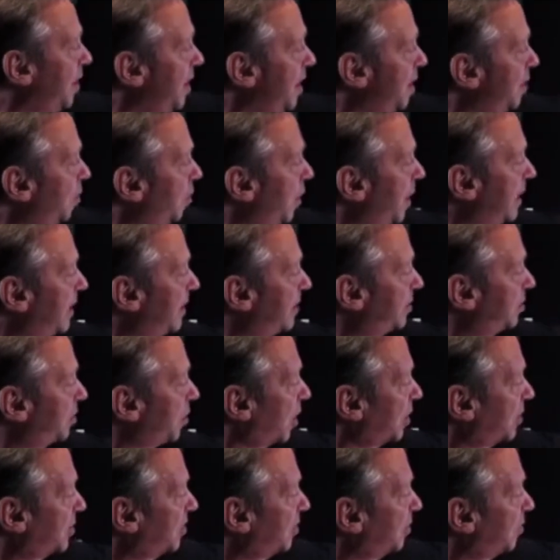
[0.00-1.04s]
when it
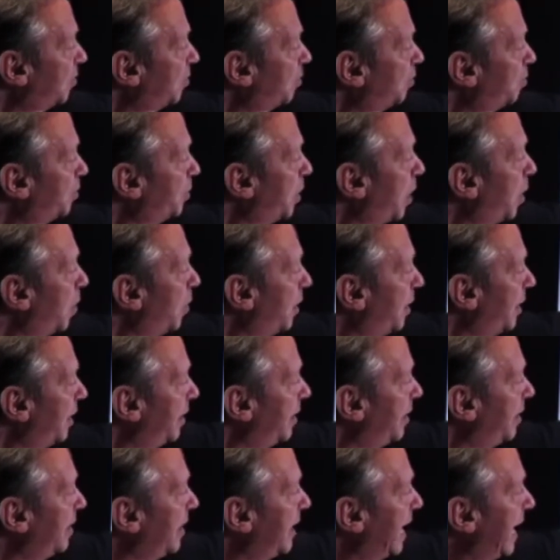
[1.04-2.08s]
starts bowing
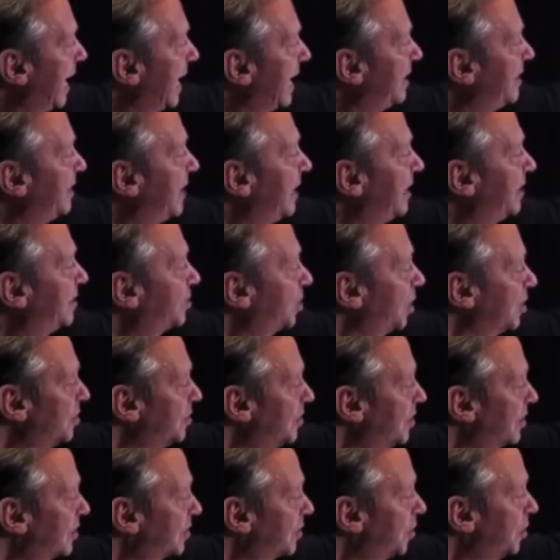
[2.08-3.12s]
and then it starts
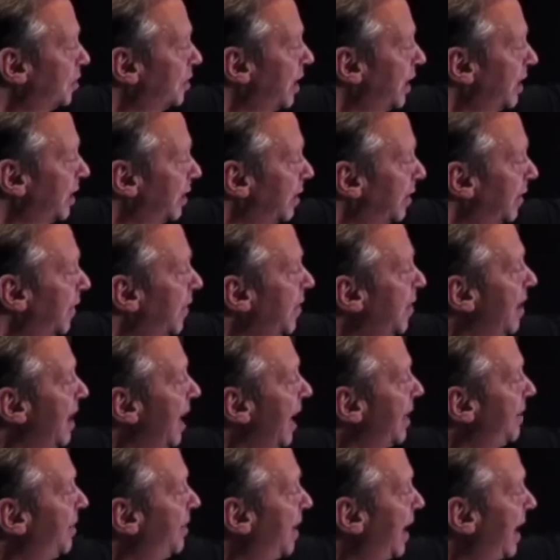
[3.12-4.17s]
dislocating.
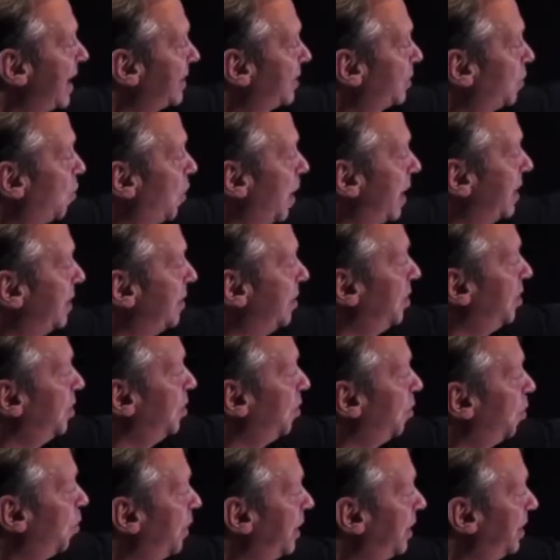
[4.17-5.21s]
And that's when
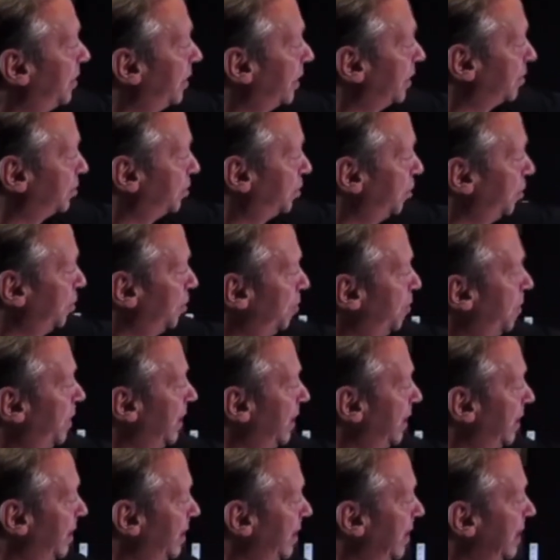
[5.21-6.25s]
we look at
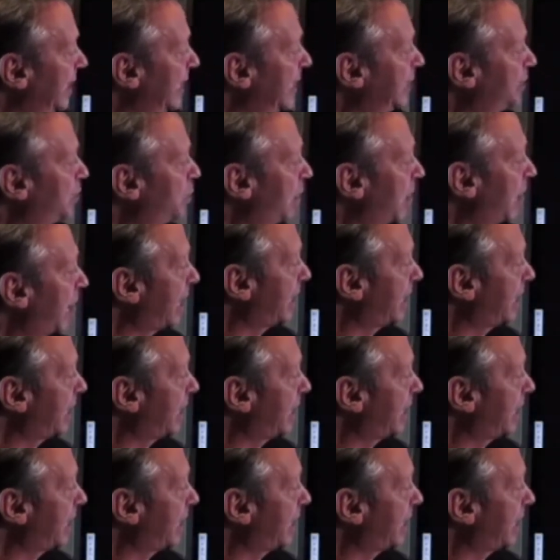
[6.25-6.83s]
2B is when I